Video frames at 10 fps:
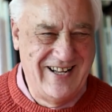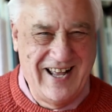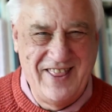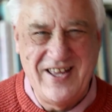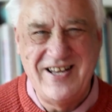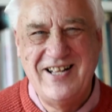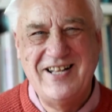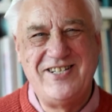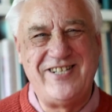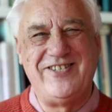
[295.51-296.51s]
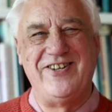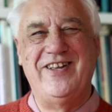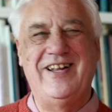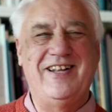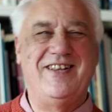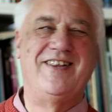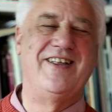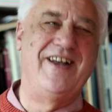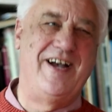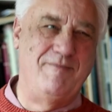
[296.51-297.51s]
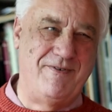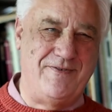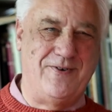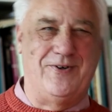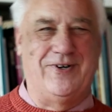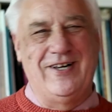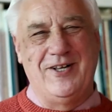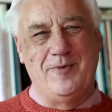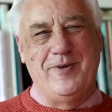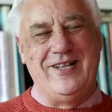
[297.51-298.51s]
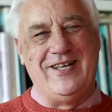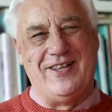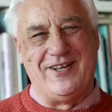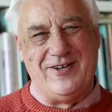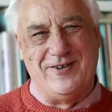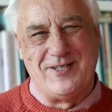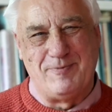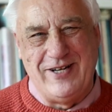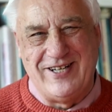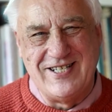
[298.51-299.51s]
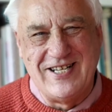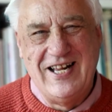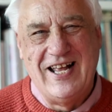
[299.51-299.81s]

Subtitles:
And then just on the night before, you meet the other speakers,